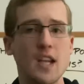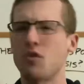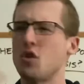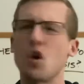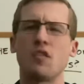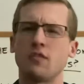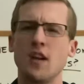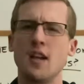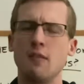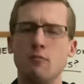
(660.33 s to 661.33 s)
I don't know if
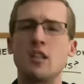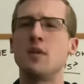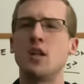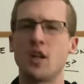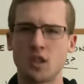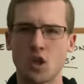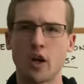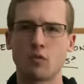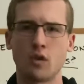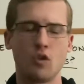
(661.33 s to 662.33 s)
Ms. Mill has
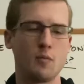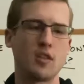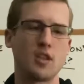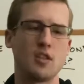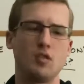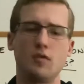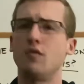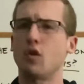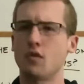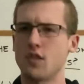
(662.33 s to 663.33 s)
talked with you about this, or if you've
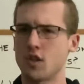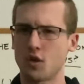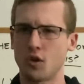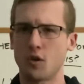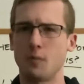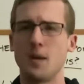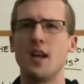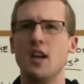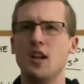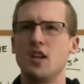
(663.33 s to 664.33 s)
heard this term.
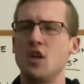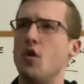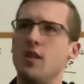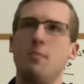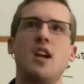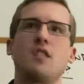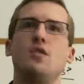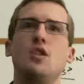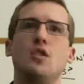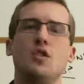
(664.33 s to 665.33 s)
In the past
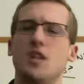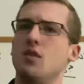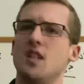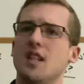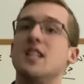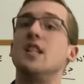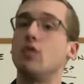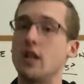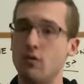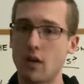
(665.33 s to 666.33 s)
few years, there was the
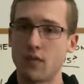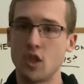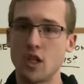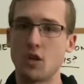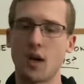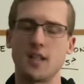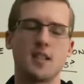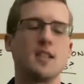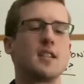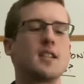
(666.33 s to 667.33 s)
Syrian refugee
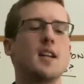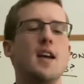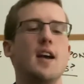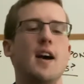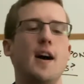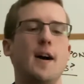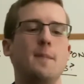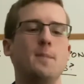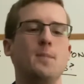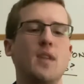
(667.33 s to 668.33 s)
crisis.
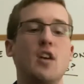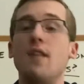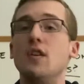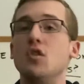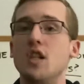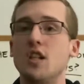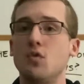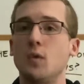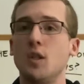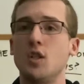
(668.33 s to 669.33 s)
And a refugee
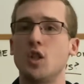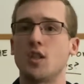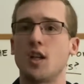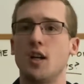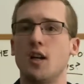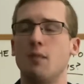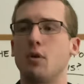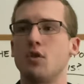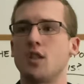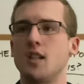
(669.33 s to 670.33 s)
is really just a
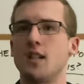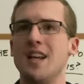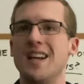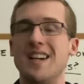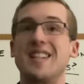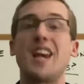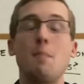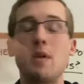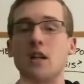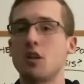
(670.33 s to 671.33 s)
person
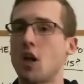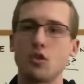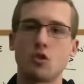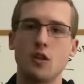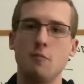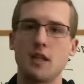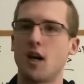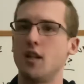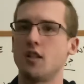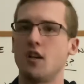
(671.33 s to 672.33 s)
escaping a country
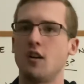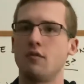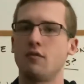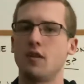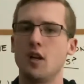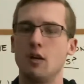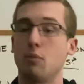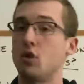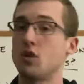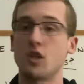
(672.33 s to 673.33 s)
because of
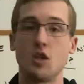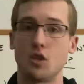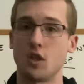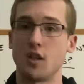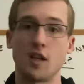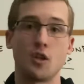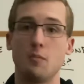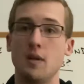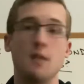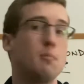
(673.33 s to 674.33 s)
persecution, and it could
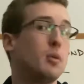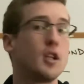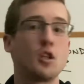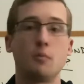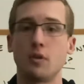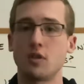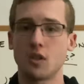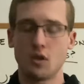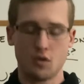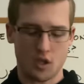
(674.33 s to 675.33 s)
be political
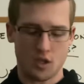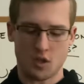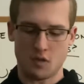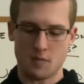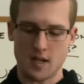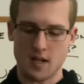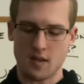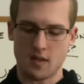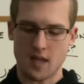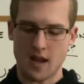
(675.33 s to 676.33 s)
persecution. It could
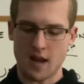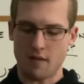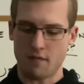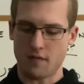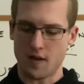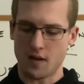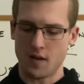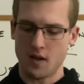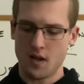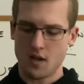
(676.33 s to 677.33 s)
be they have,
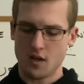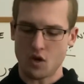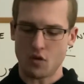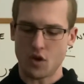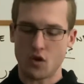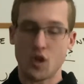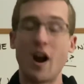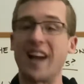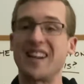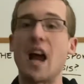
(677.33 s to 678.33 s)
they're
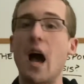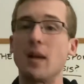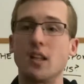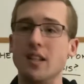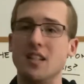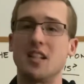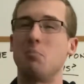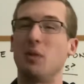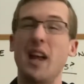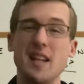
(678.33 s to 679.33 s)
economically
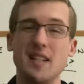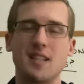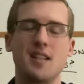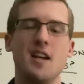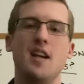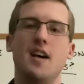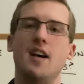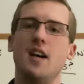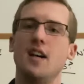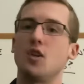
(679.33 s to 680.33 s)
displaced.
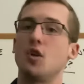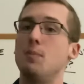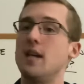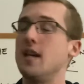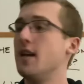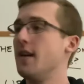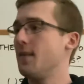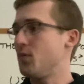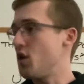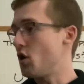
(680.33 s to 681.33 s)
It could be,
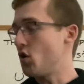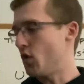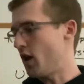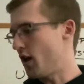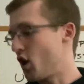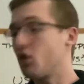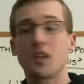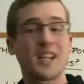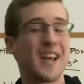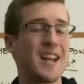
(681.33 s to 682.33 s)
a
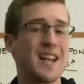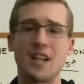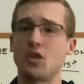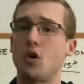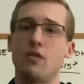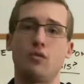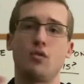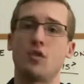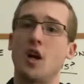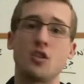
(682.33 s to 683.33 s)
hurricane has gone through
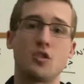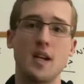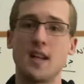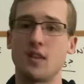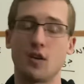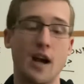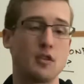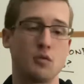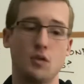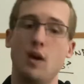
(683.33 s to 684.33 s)
their country and their
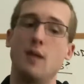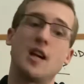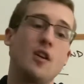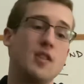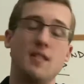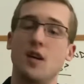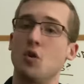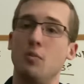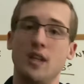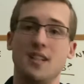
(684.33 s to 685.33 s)
house was wiped out. They've got
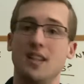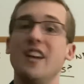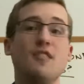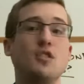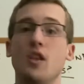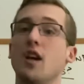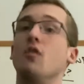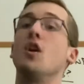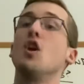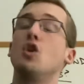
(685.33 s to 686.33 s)
no place to live, so they
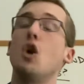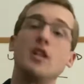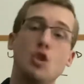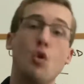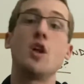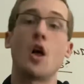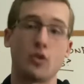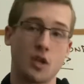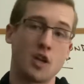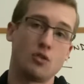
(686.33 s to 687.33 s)
are going to
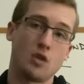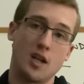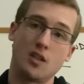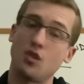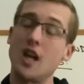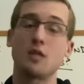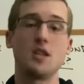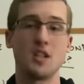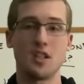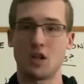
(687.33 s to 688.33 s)
another country then. So that's what
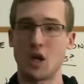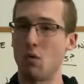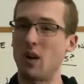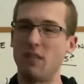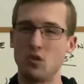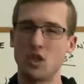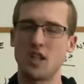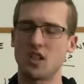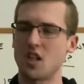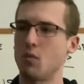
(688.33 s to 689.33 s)
you need to know. Refugee
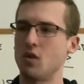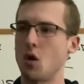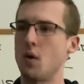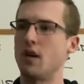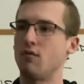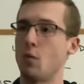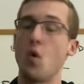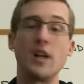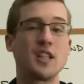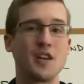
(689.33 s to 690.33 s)
is someone going from
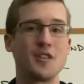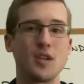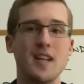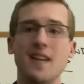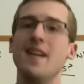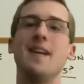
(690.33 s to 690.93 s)
one country.